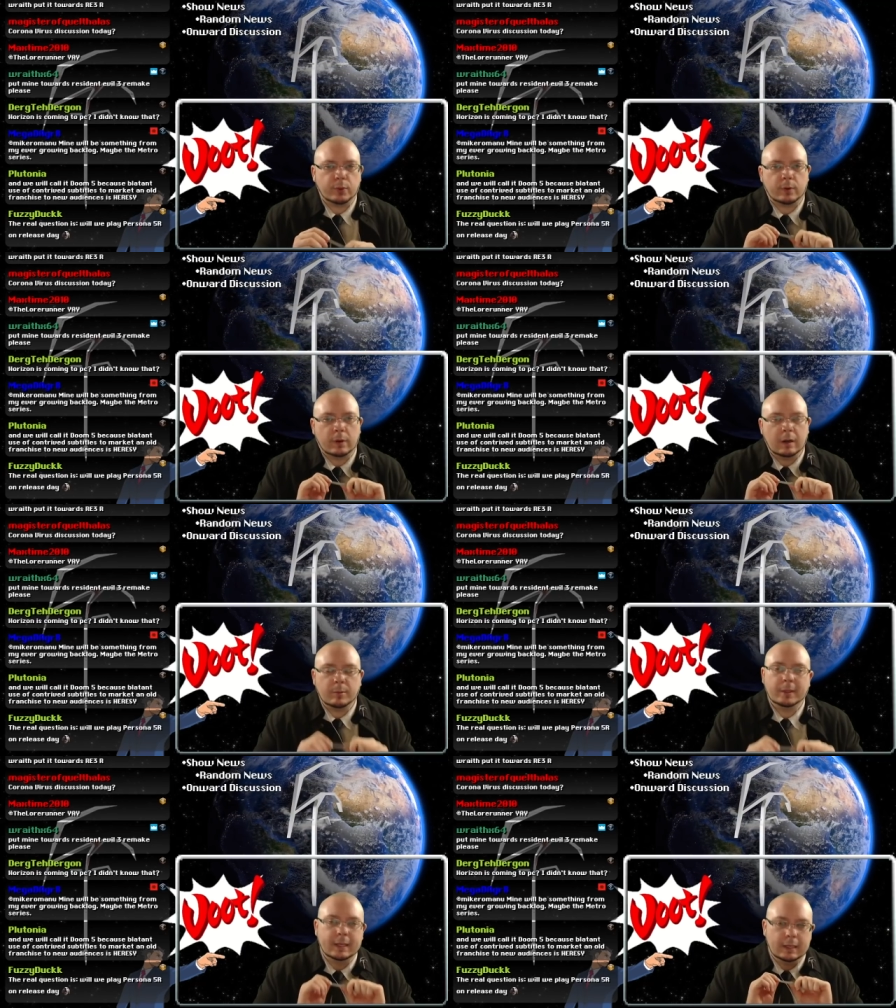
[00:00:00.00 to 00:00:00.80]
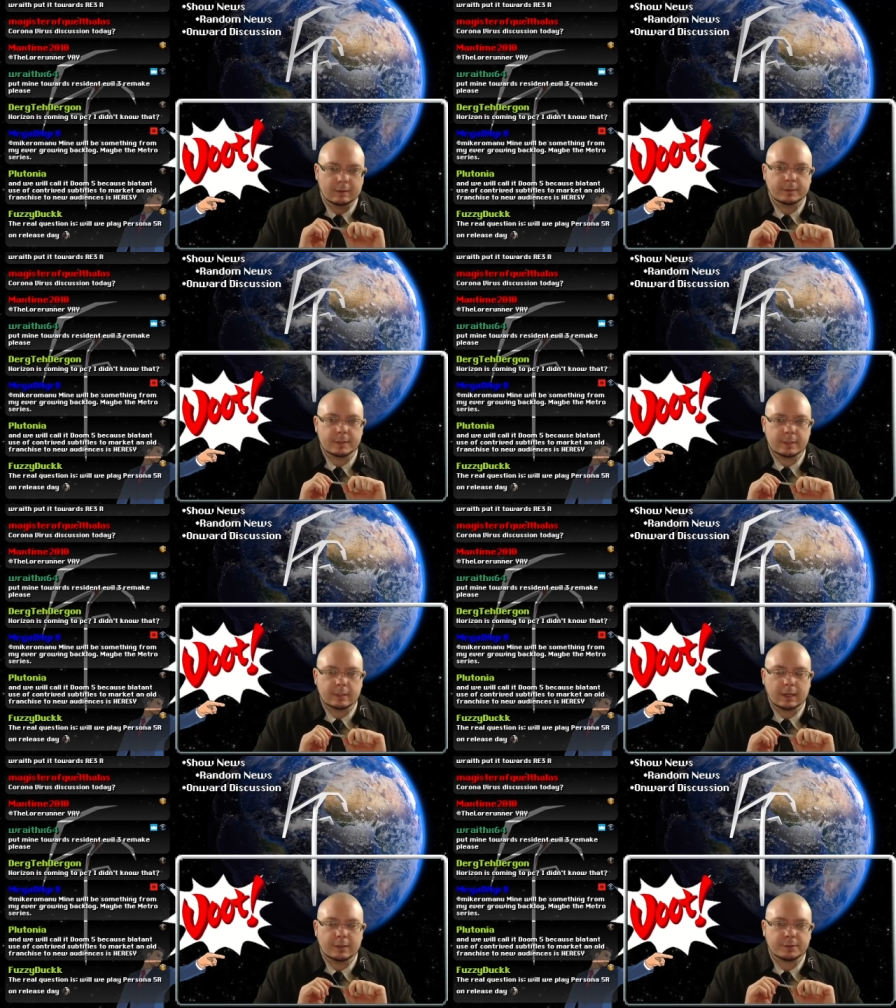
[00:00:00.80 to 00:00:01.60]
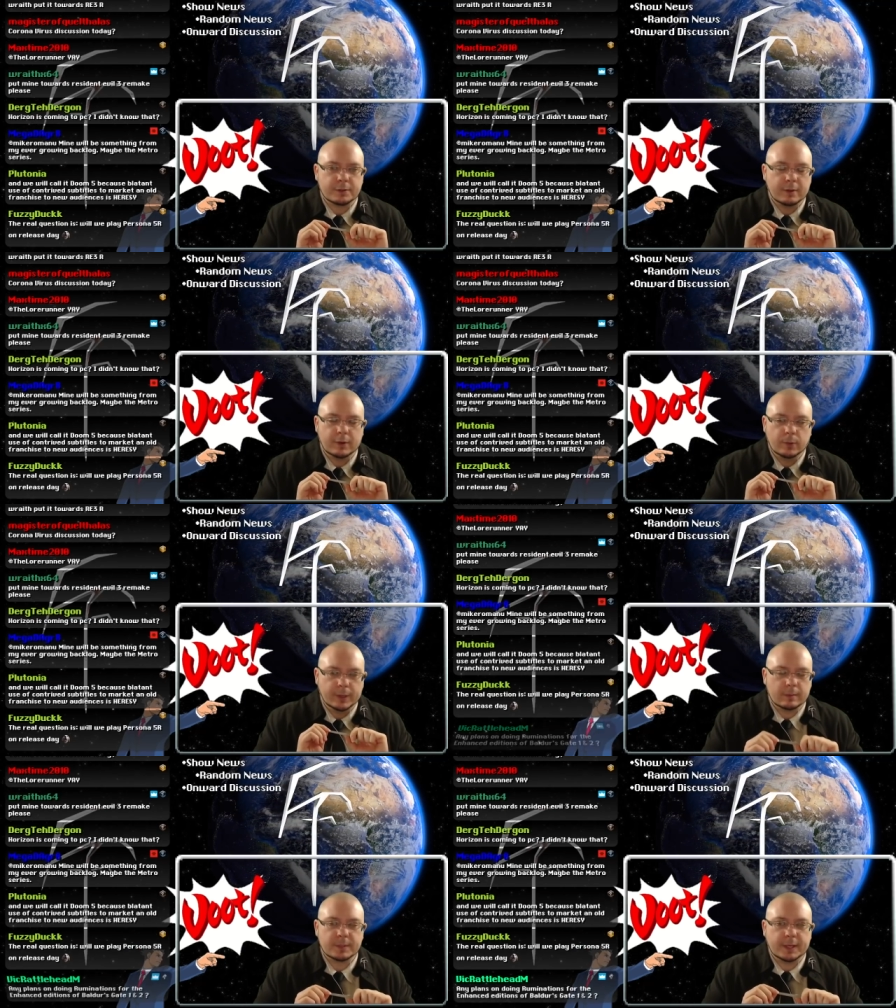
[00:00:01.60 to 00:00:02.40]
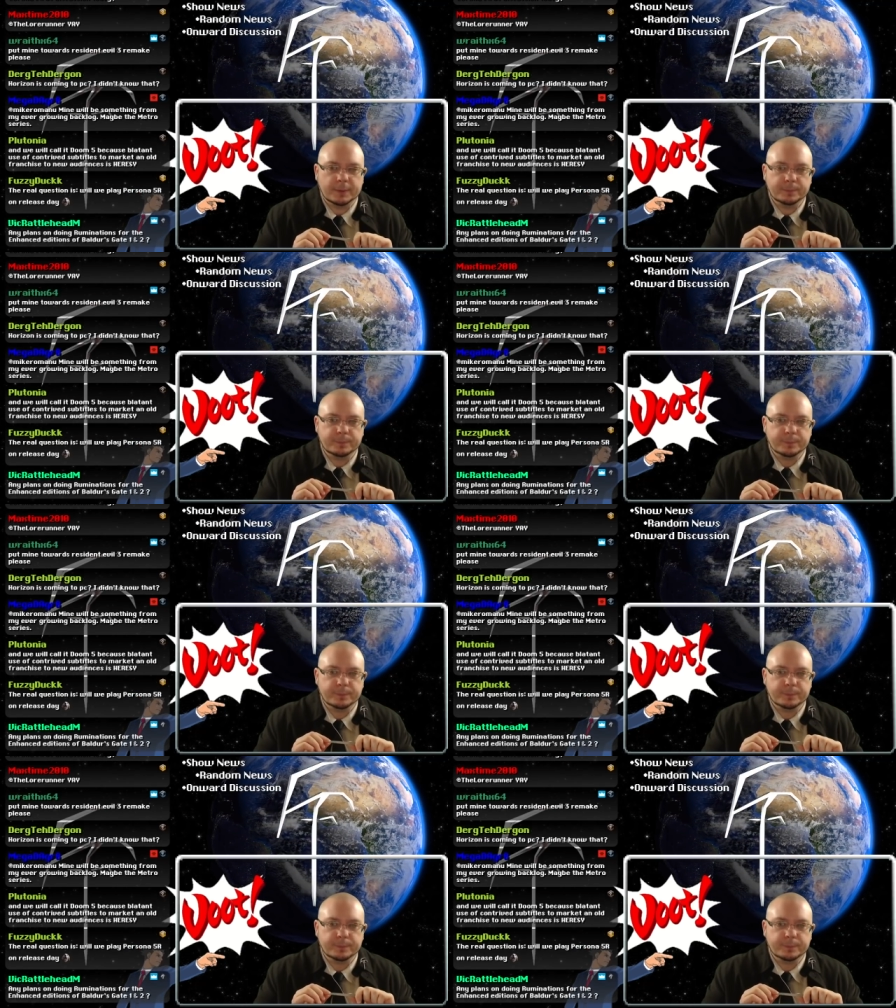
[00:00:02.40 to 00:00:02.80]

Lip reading: Probably not, Fuzzy Duck. I also don't even know when it comes out.